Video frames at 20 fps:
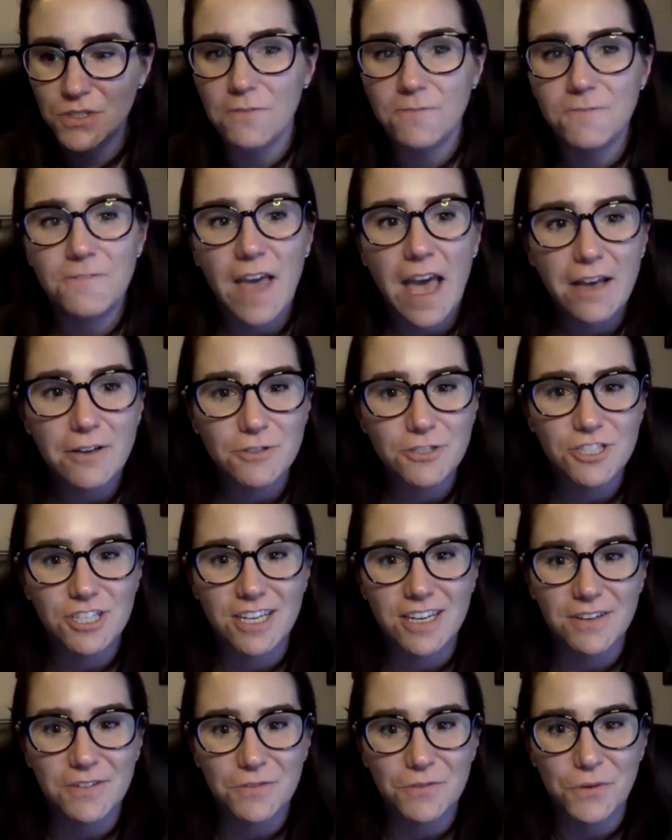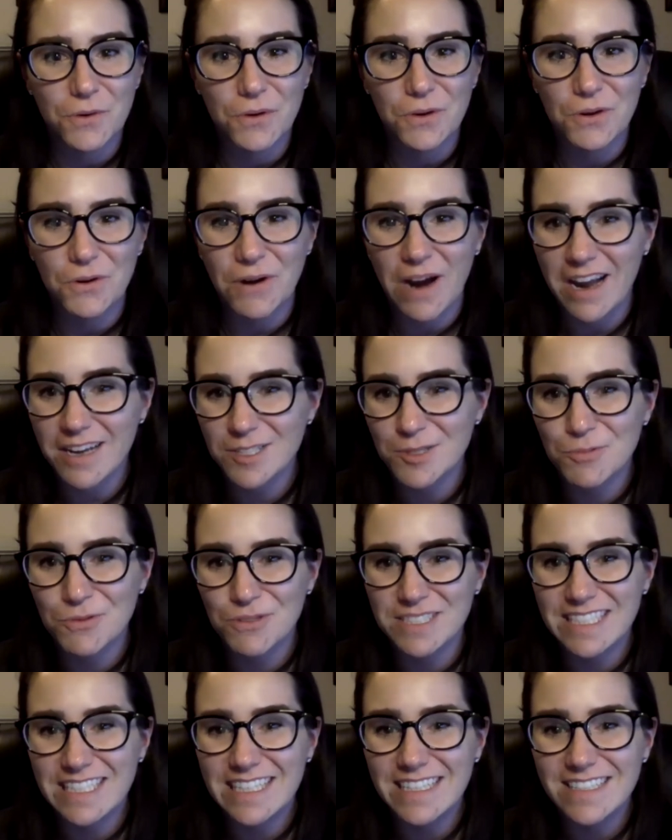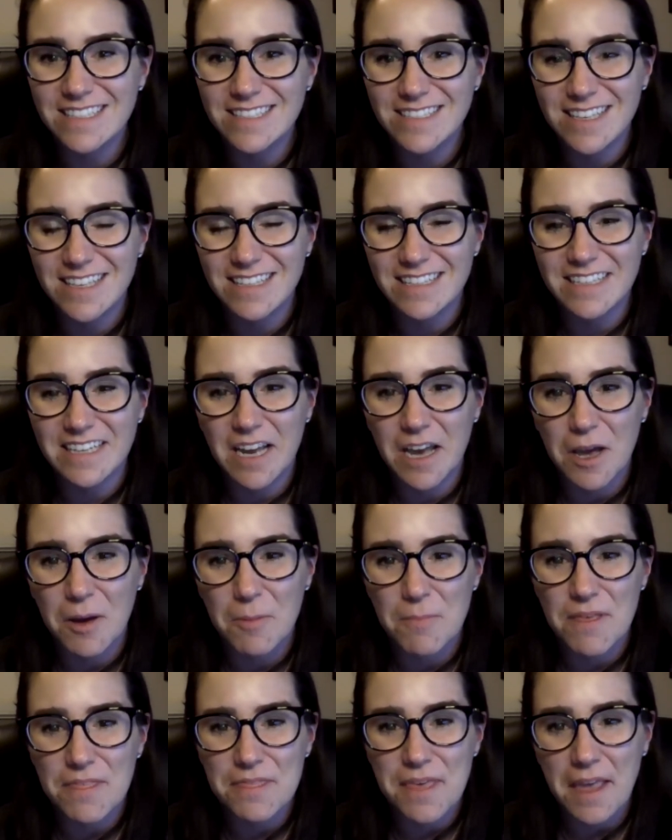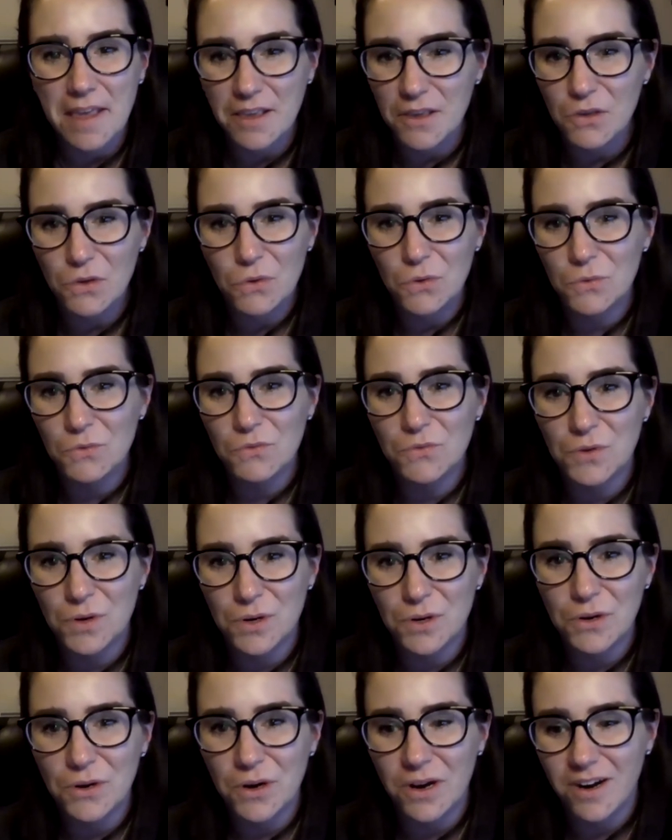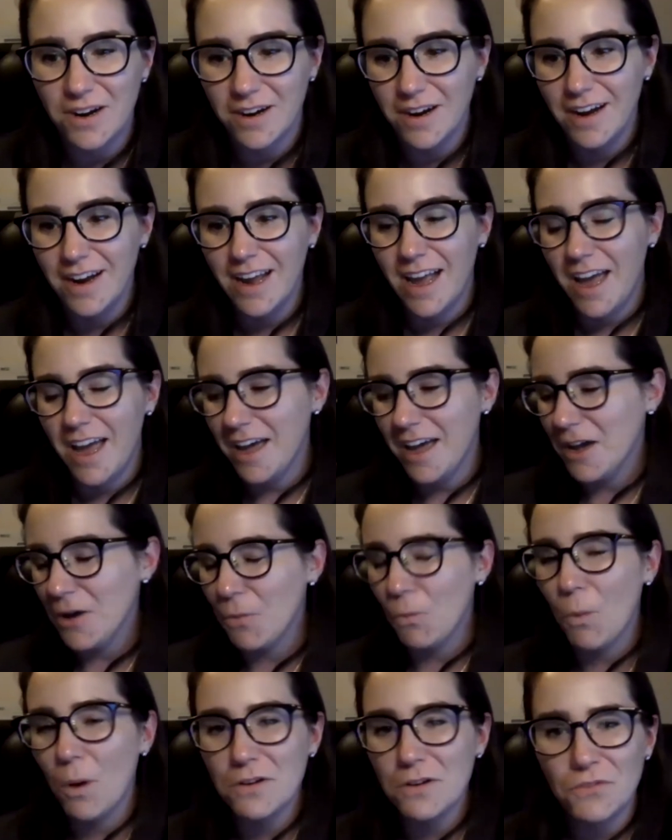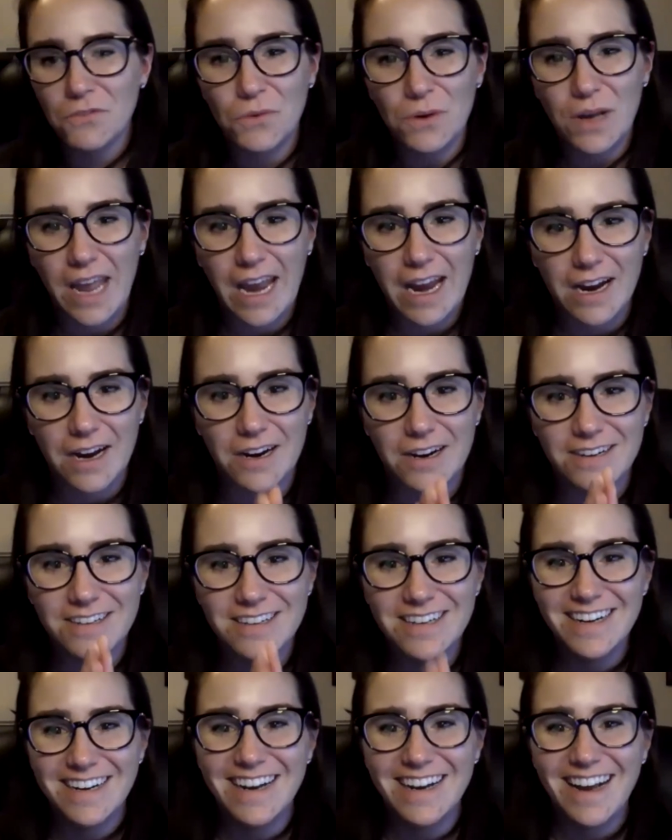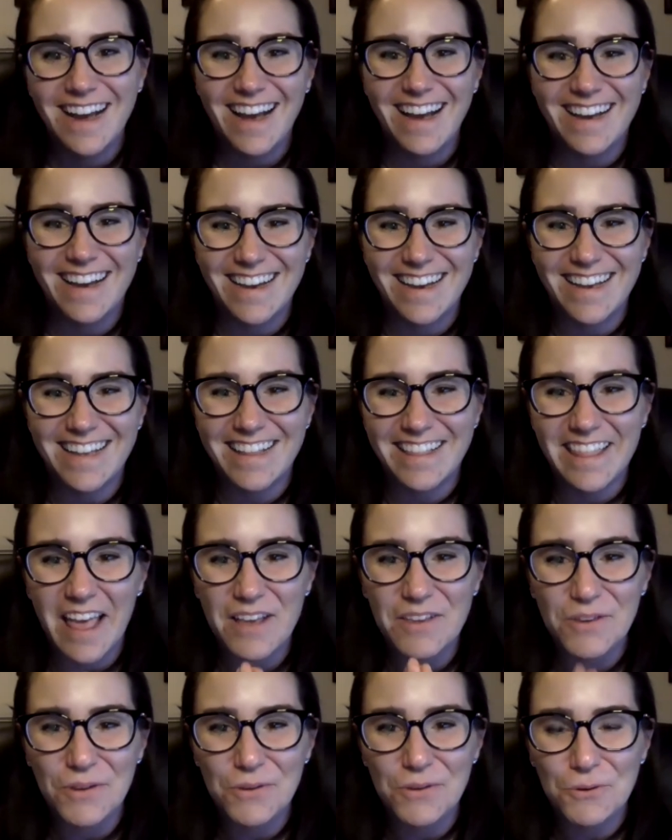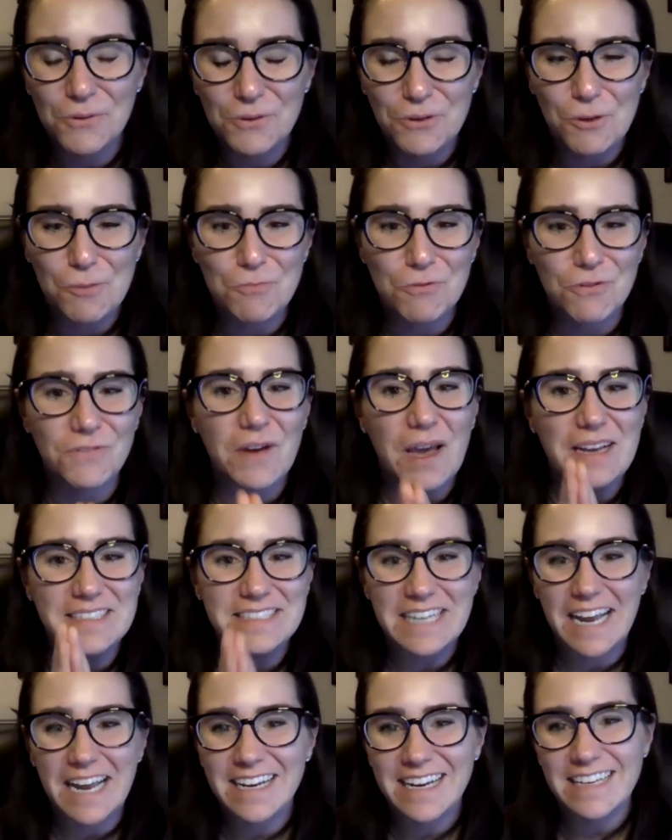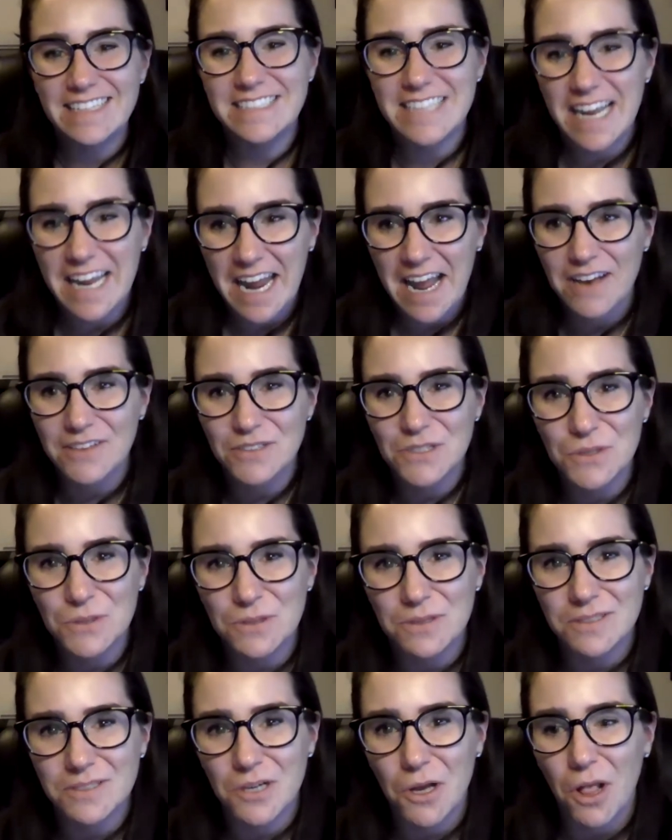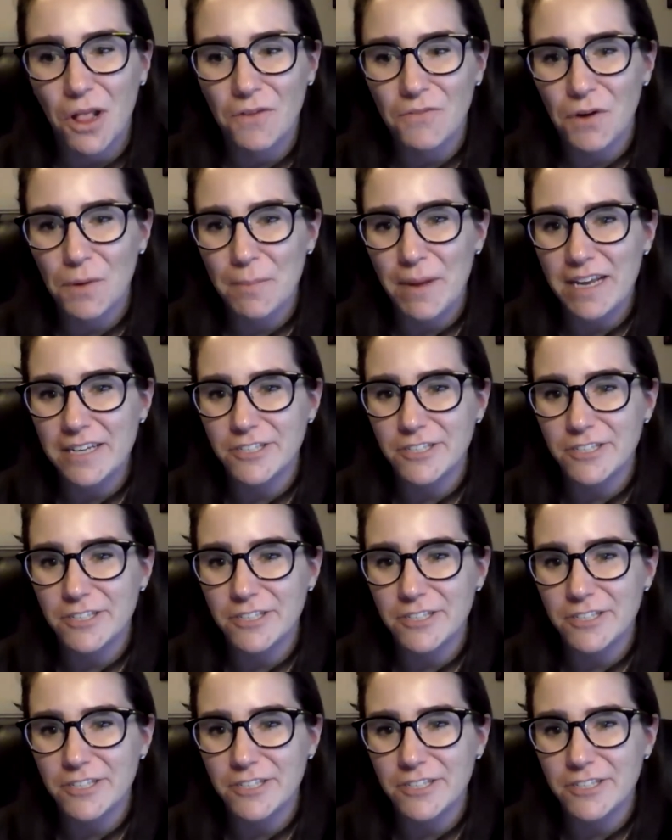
are vouching for your expertise and um, thanking you for your oh, uh, wonderful care uh, that you you provide day in and day out to to all of our